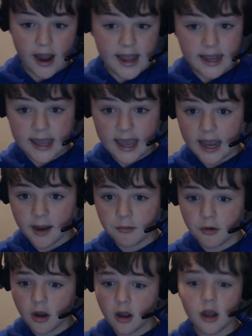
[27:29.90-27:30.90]

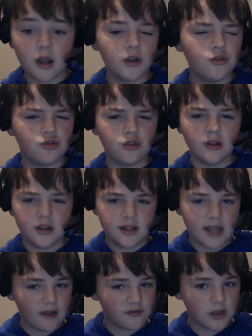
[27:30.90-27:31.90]
camera. You should
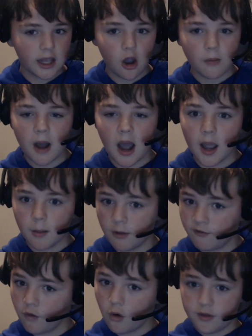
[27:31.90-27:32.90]
definitely go buy it
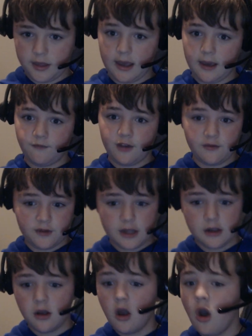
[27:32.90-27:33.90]
before the M50
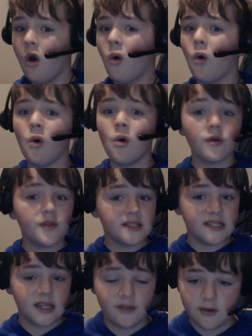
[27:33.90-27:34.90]
or the
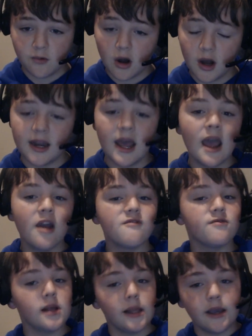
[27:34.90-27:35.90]
ZV-1.
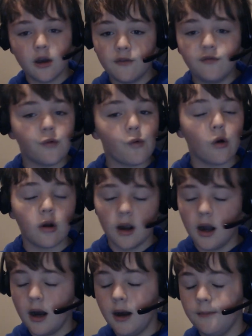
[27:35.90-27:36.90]
Really good for
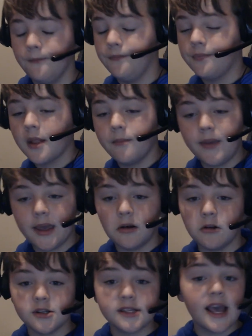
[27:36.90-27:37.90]

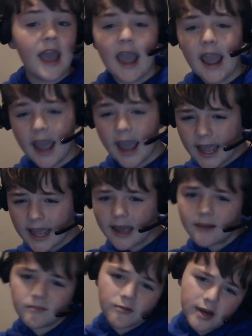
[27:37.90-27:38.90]
beginners and
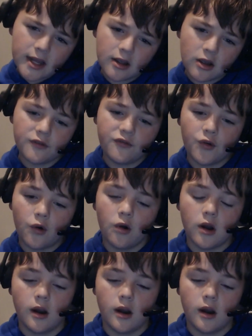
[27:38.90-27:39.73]
pretty good for